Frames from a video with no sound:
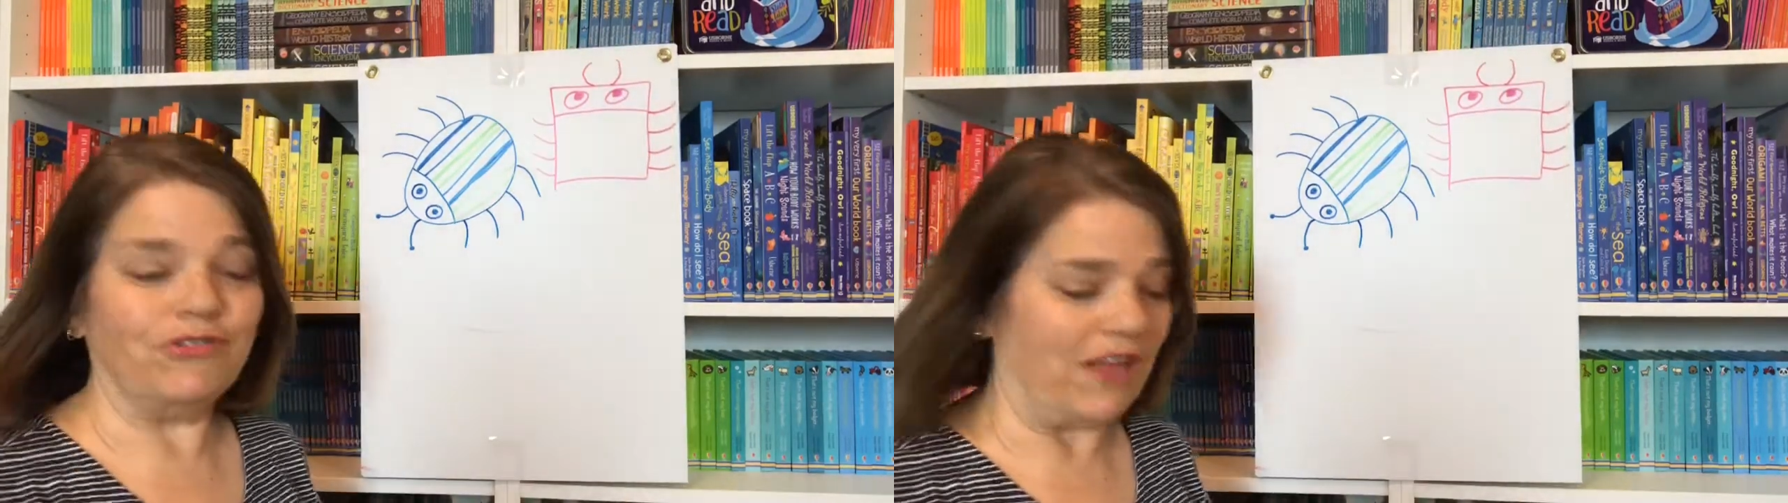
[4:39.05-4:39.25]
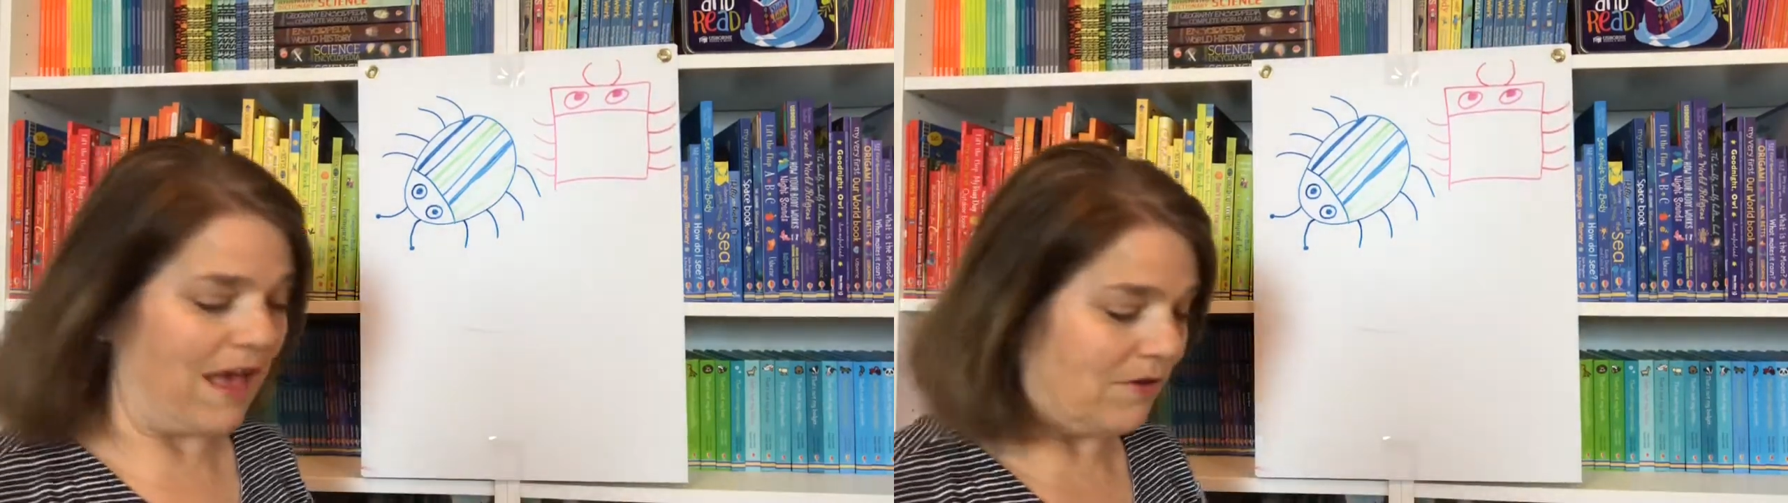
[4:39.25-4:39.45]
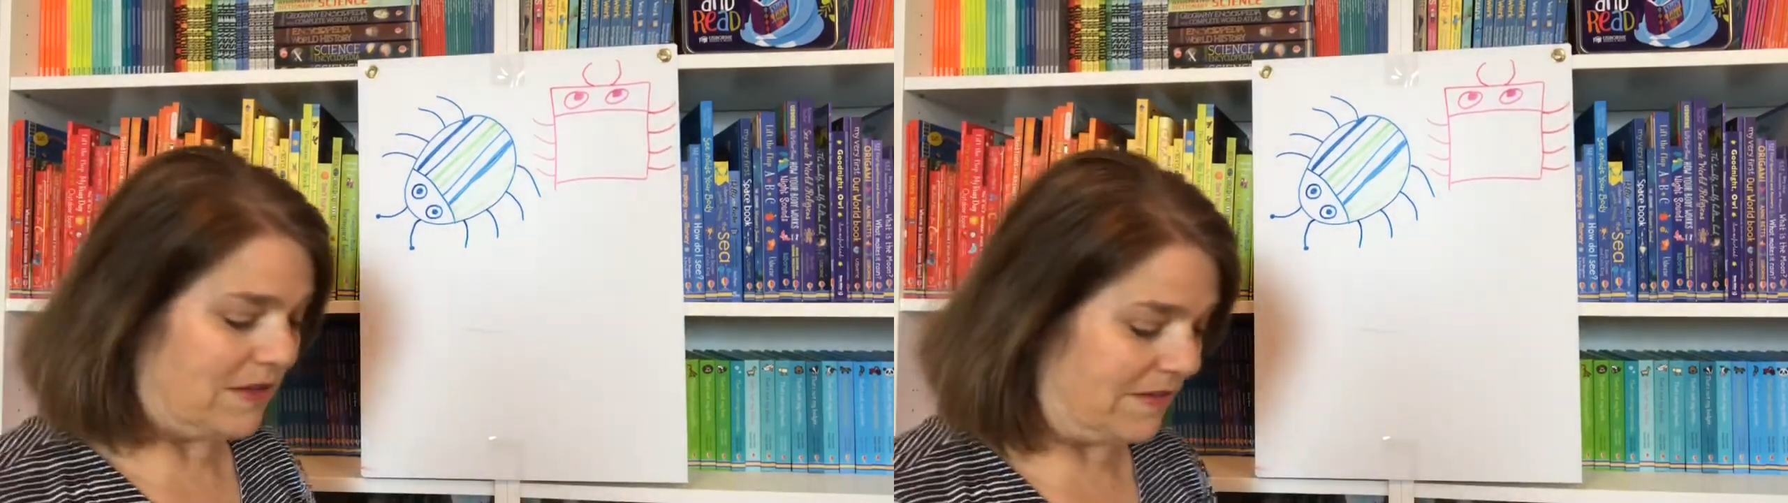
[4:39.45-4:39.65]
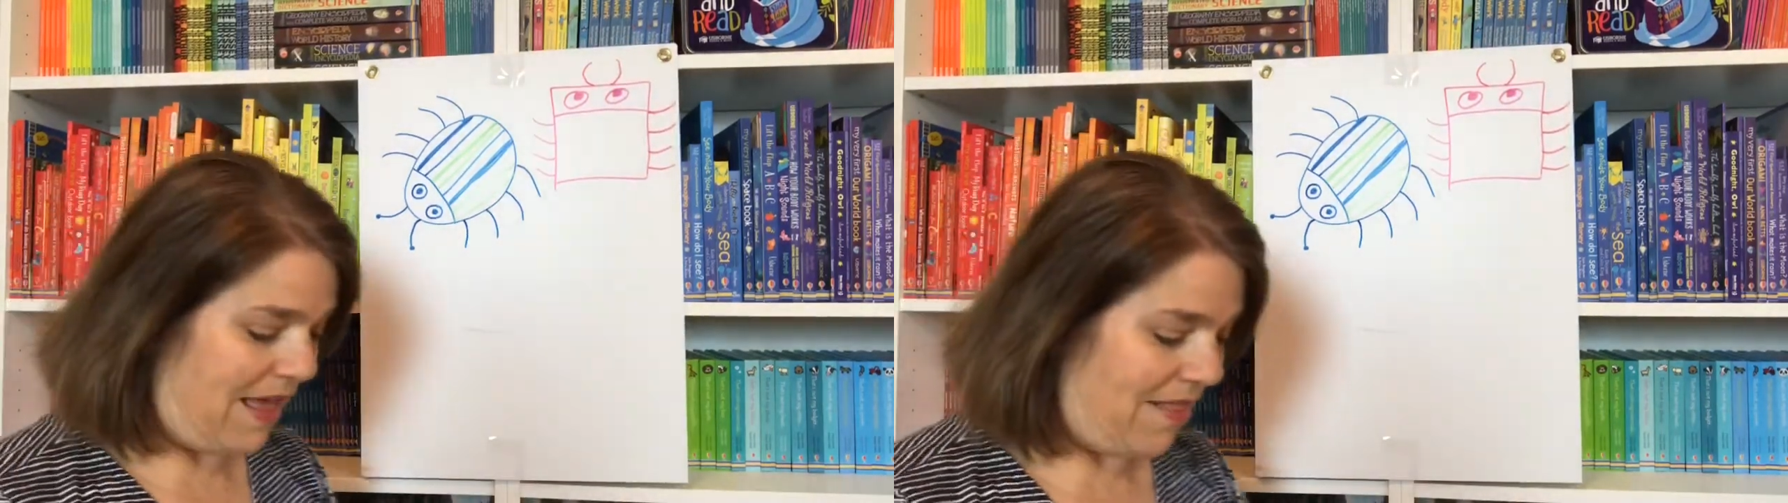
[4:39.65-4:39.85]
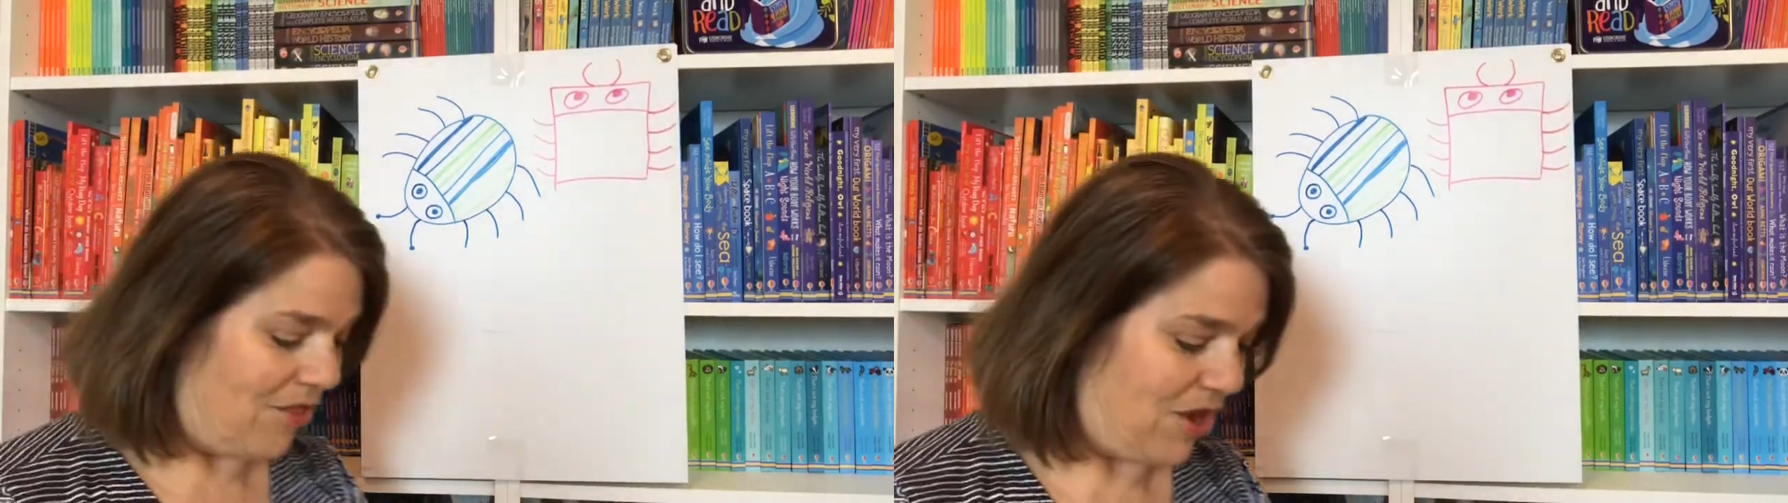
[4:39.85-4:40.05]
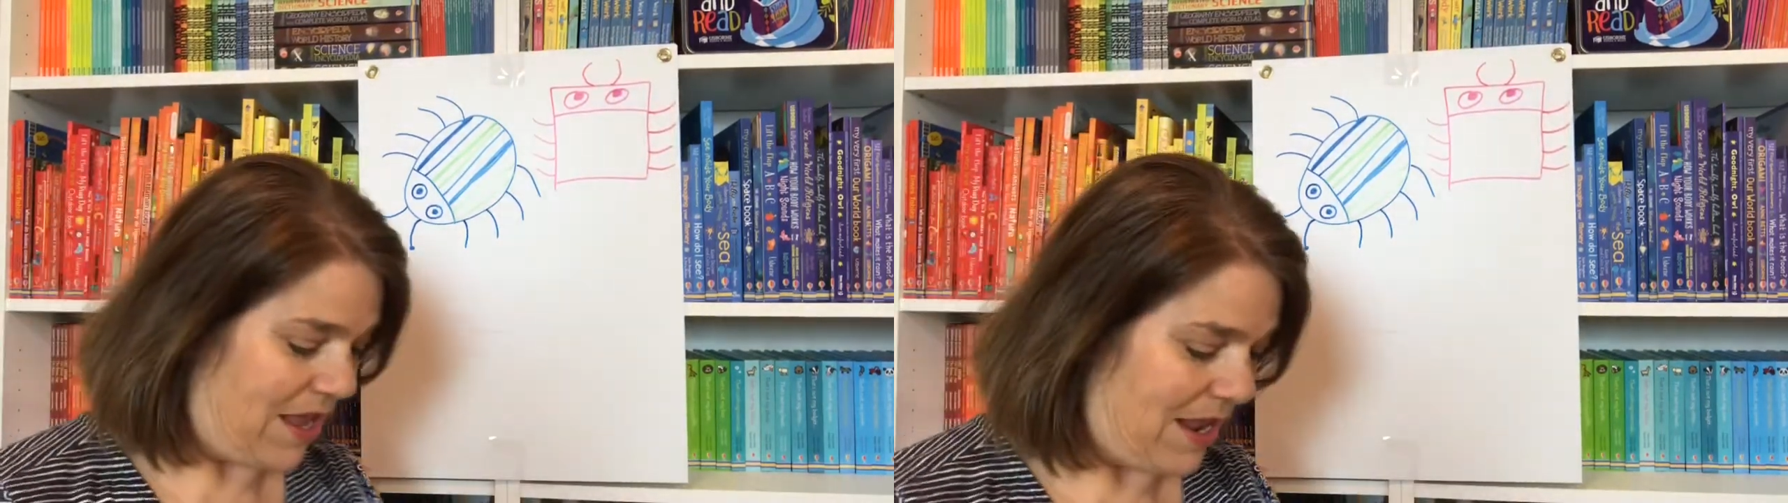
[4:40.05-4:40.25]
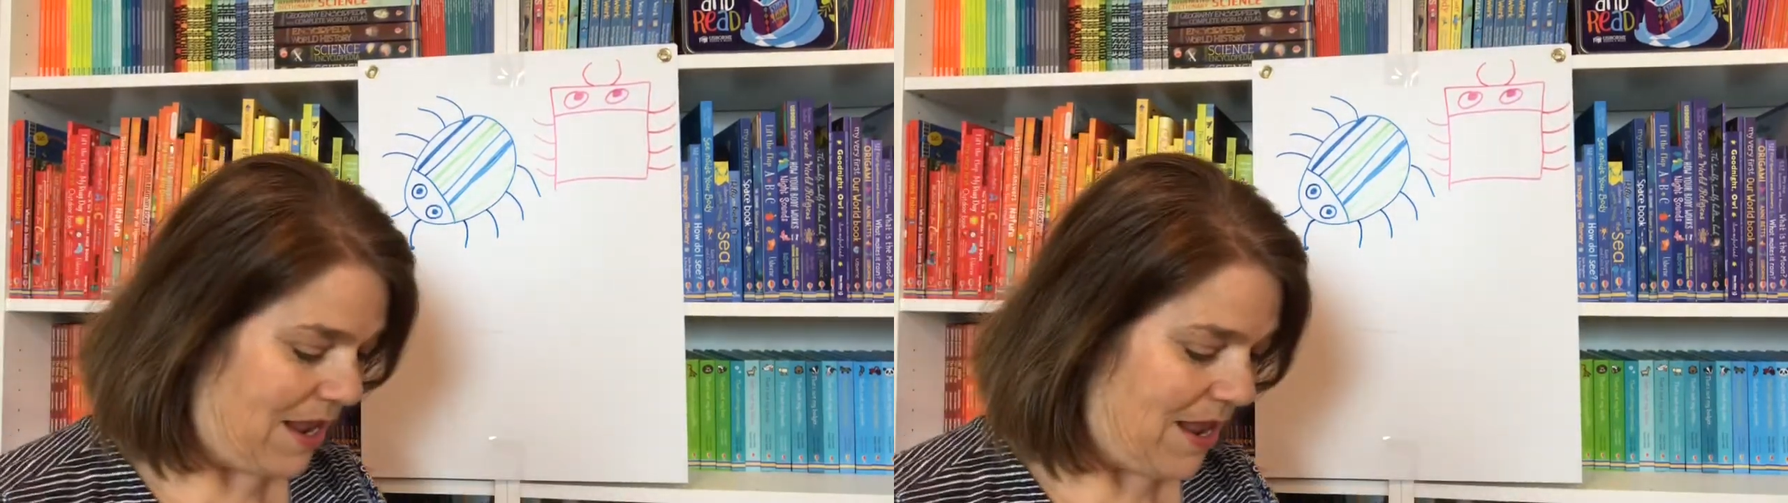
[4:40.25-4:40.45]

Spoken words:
How is that looking? And